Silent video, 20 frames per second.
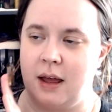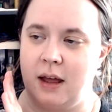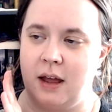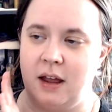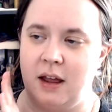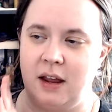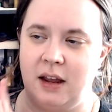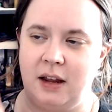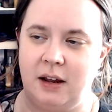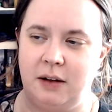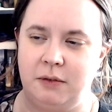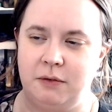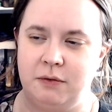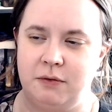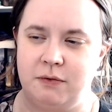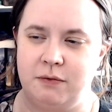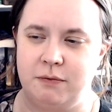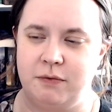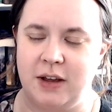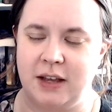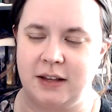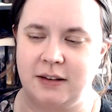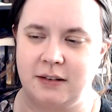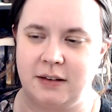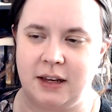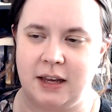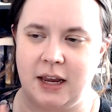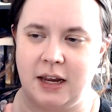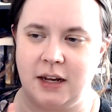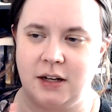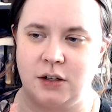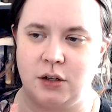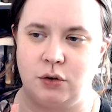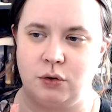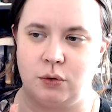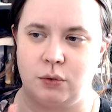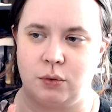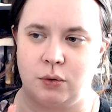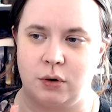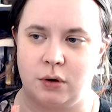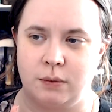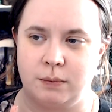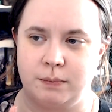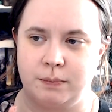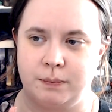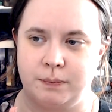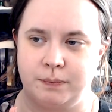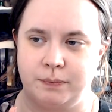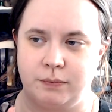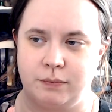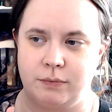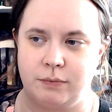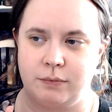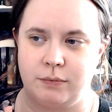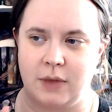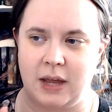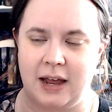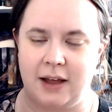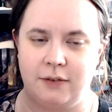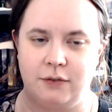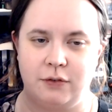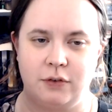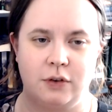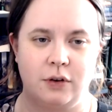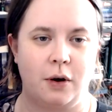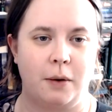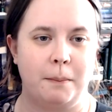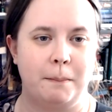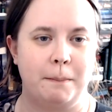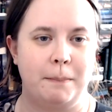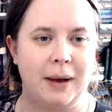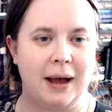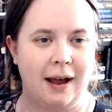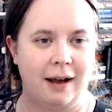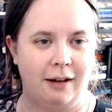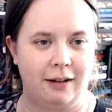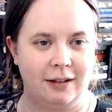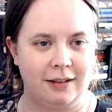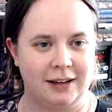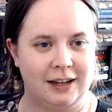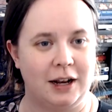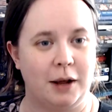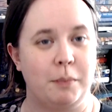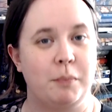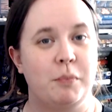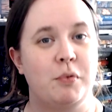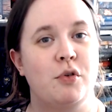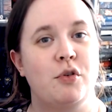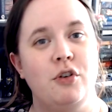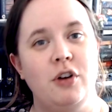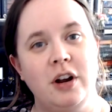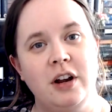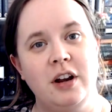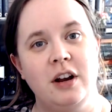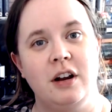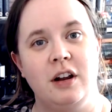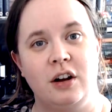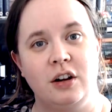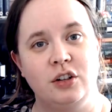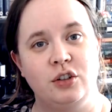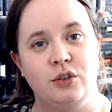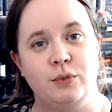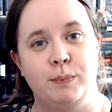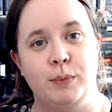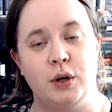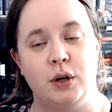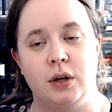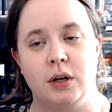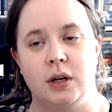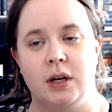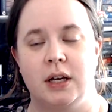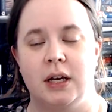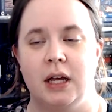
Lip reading: investigated or have compiled in a pretty large book